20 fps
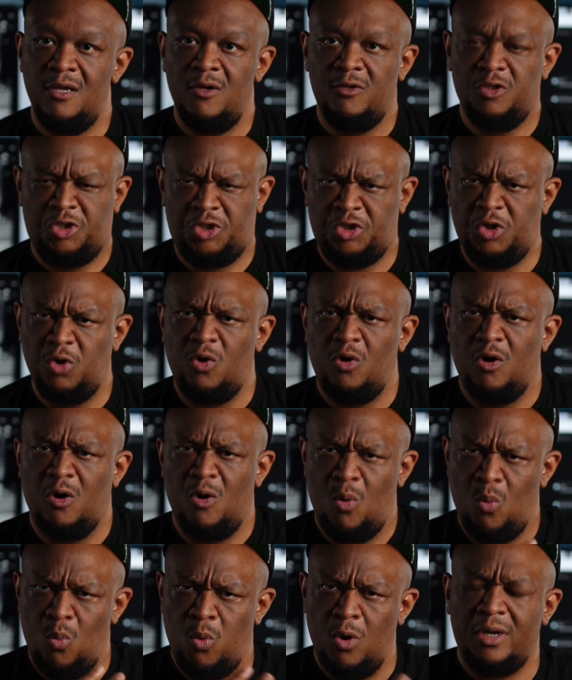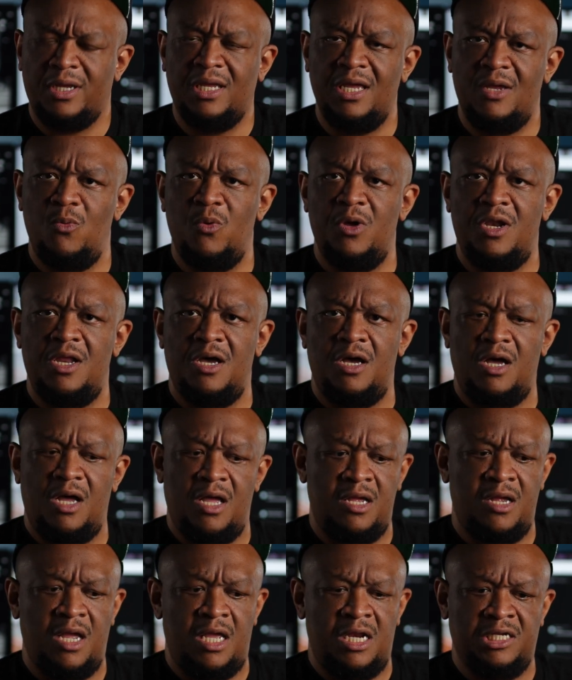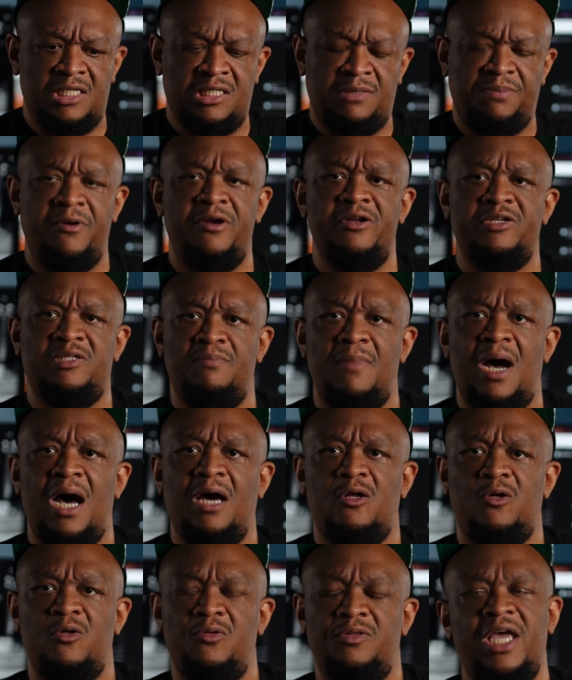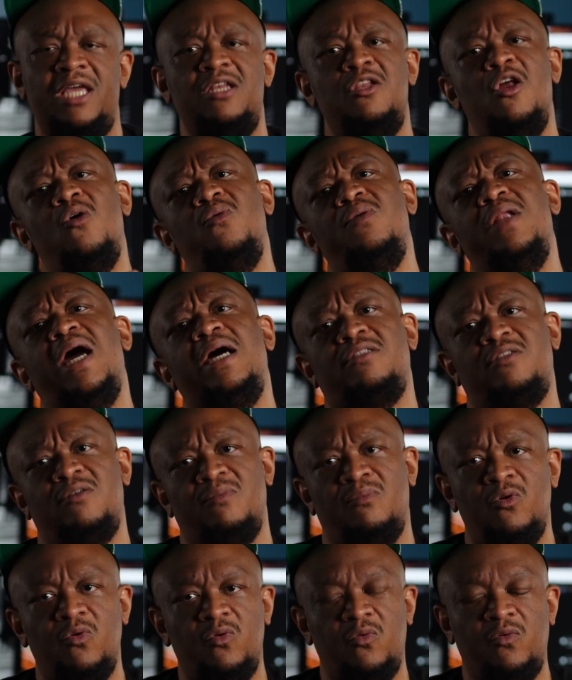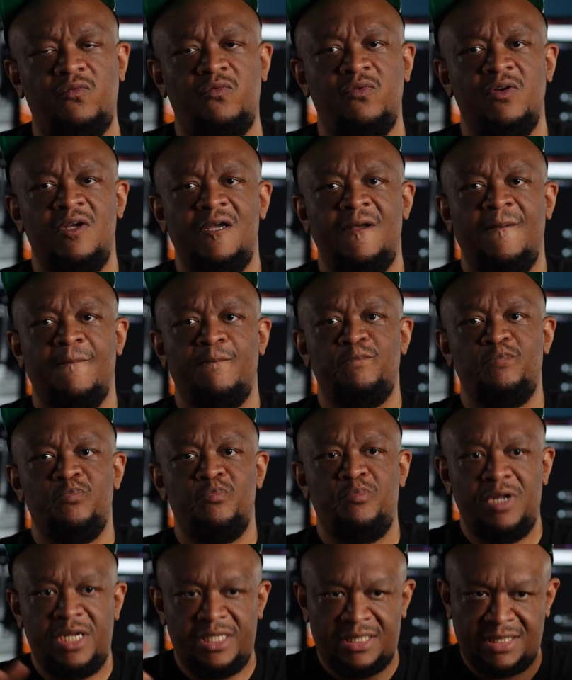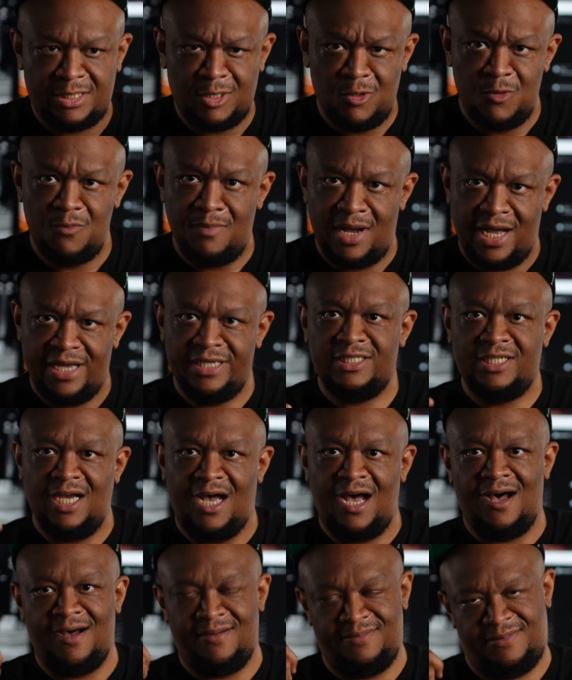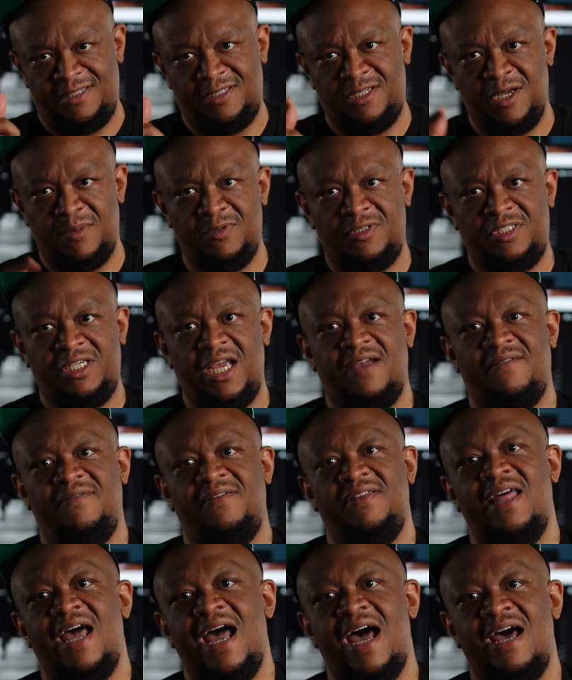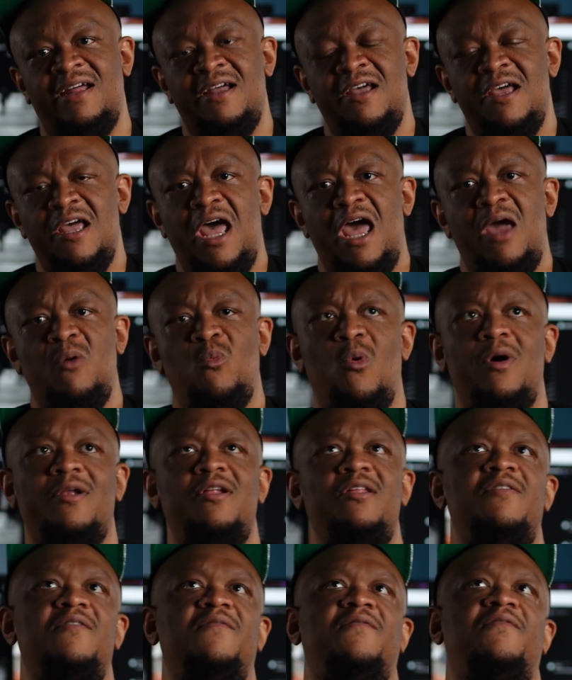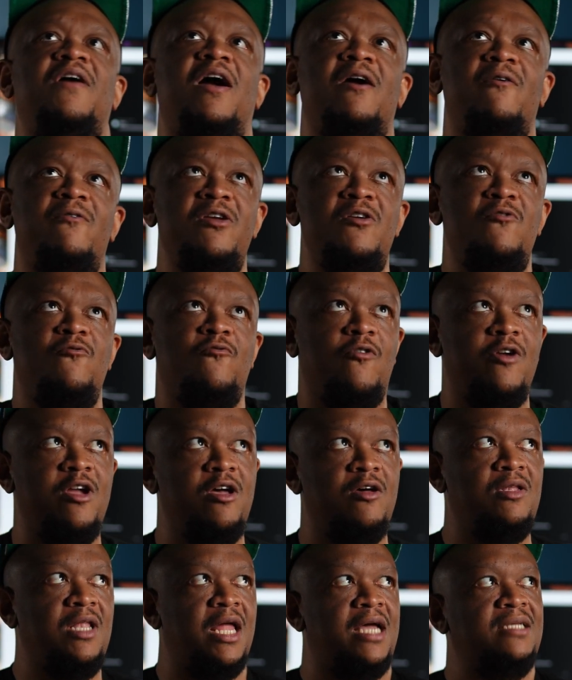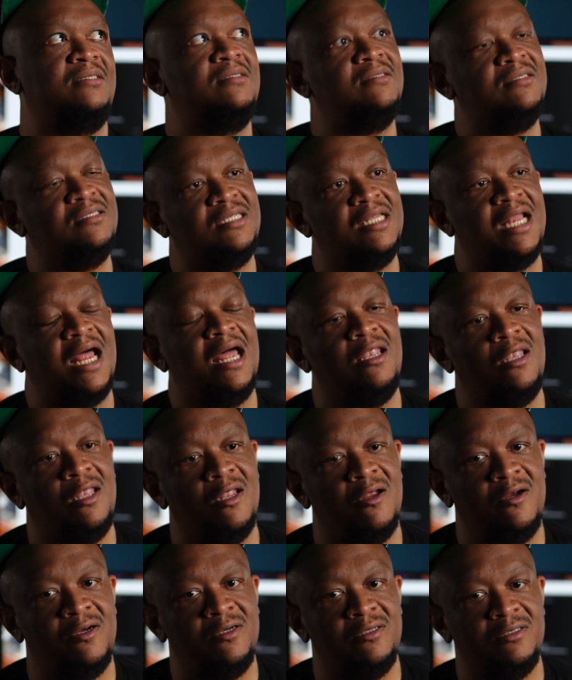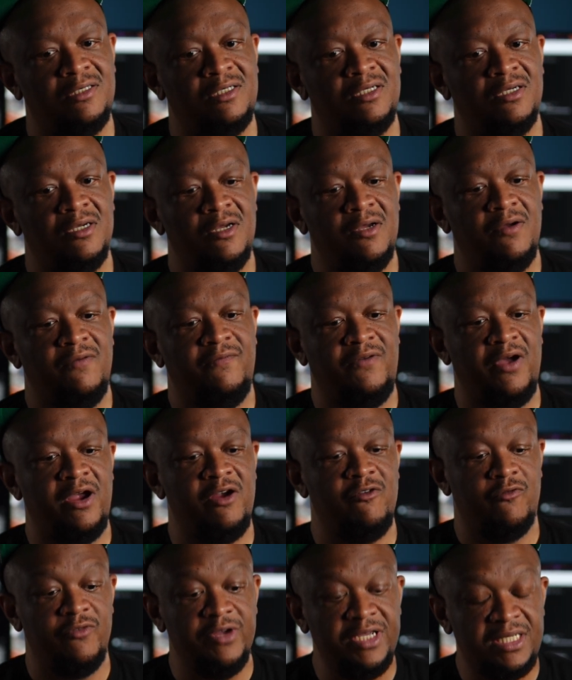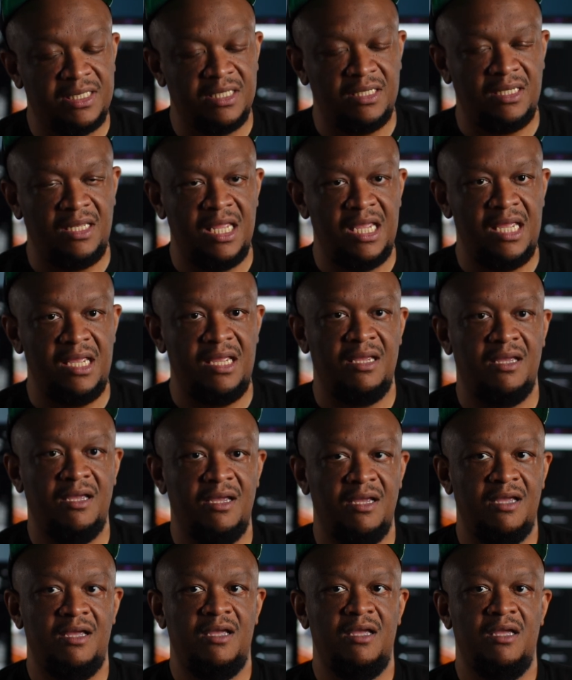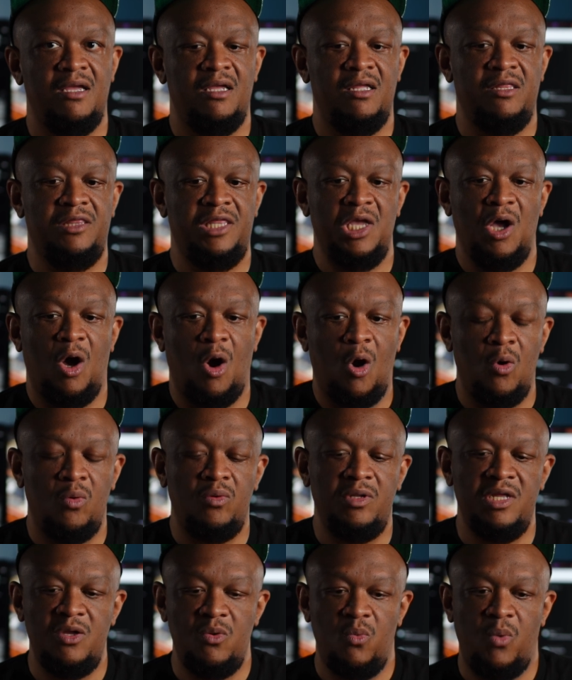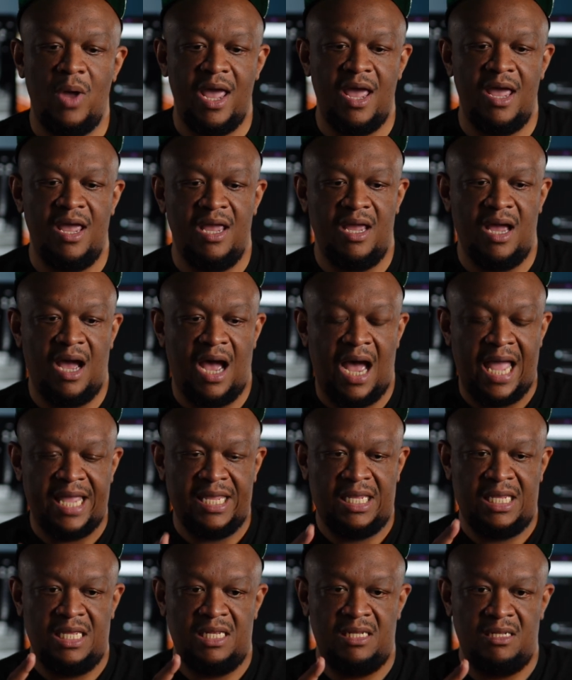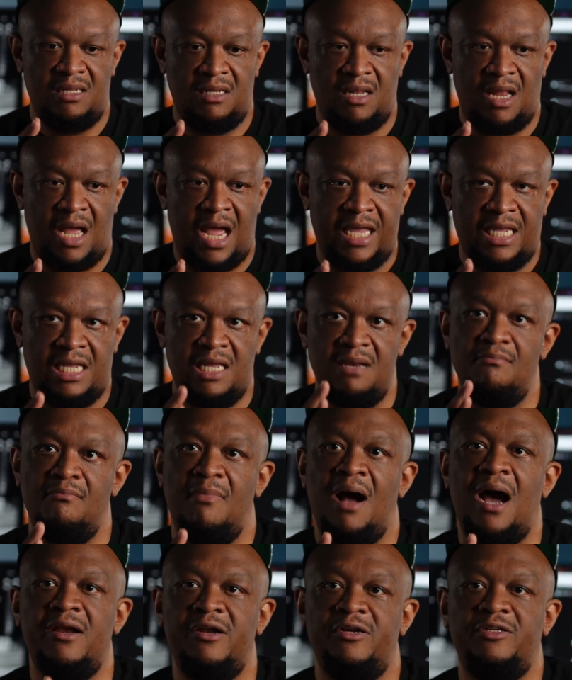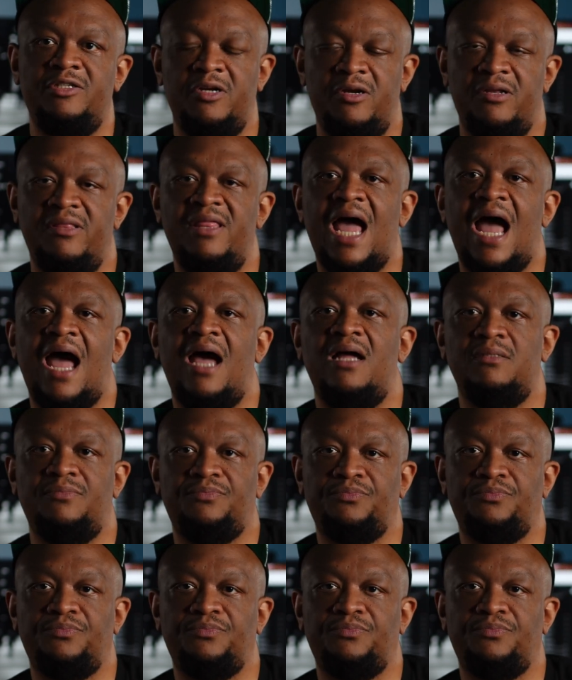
Sure, working with an experienced model, they know not to move, but it's still my job to double check for that. And one of the very real lessons that I learned very recently, the only way I can monitor that